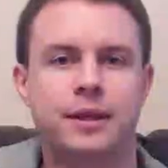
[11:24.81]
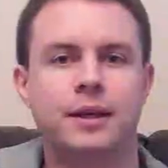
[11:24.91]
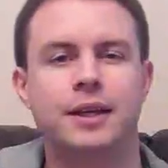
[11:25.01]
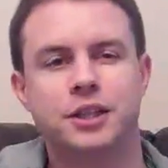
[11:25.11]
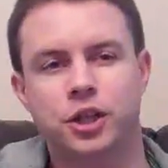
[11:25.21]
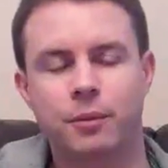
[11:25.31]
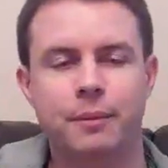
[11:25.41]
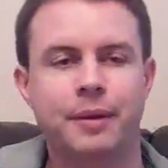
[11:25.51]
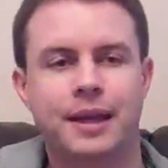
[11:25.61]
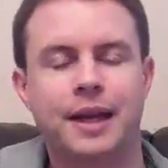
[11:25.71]
So you've got to be a bit
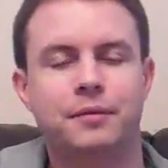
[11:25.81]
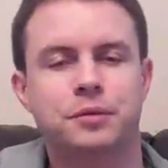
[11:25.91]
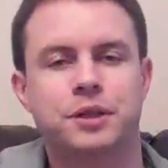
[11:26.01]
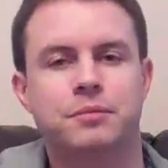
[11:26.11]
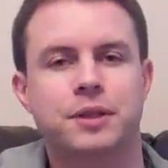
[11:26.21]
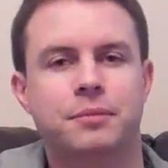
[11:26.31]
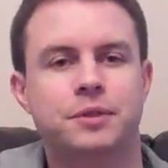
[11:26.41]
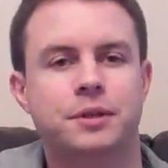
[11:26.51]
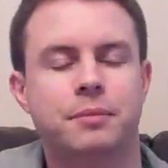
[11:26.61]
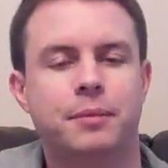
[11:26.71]
careful sometimes. You
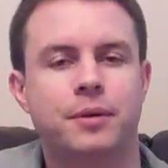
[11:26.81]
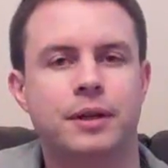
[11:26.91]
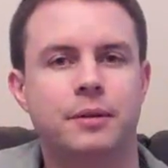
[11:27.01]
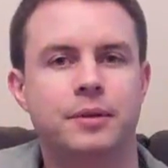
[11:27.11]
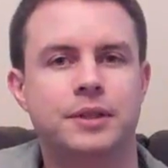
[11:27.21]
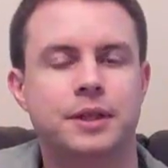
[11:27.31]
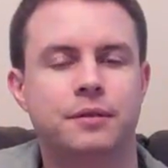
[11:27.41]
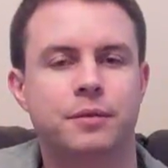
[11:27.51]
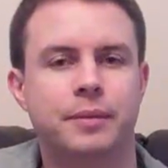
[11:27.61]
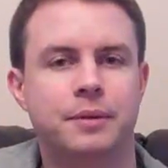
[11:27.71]
maybe got to limit yourself a
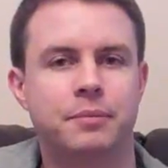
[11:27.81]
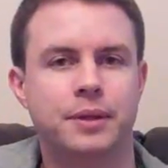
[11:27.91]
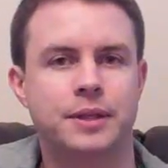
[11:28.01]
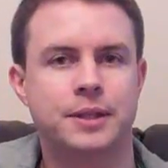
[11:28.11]
bit. But